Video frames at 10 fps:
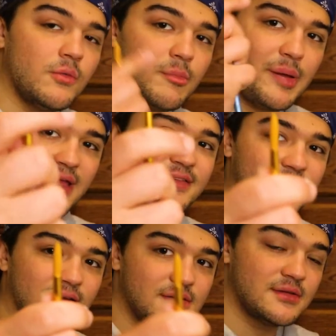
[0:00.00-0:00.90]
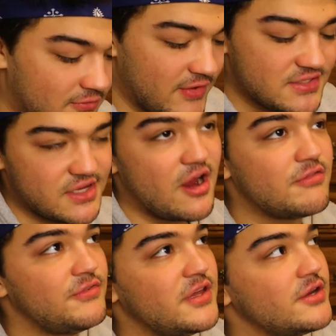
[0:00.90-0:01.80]
We're painting. Facing our
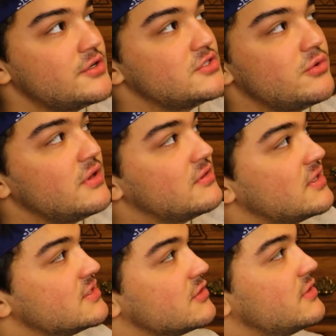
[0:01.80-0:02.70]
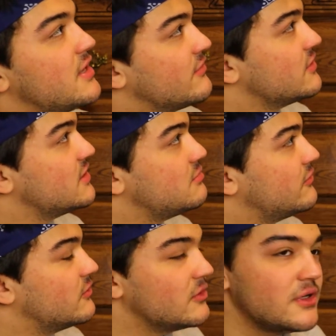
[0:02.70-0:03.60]
fears, doing things that we never did
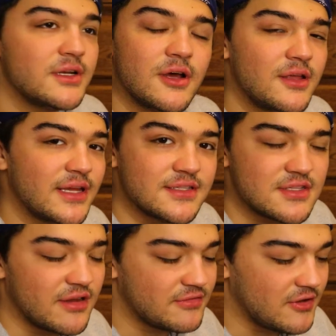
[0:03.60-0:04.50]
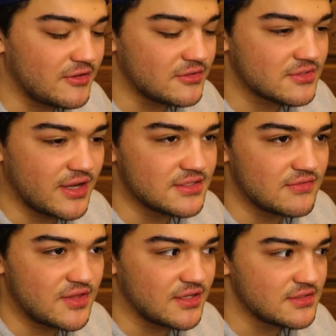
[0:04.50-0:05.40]
before, and all that stuff, all those kinds
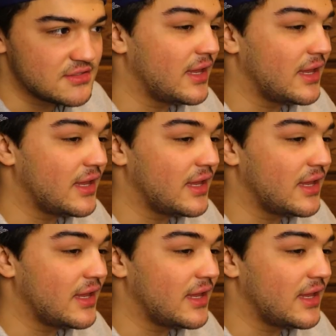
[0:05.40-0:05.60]
of things.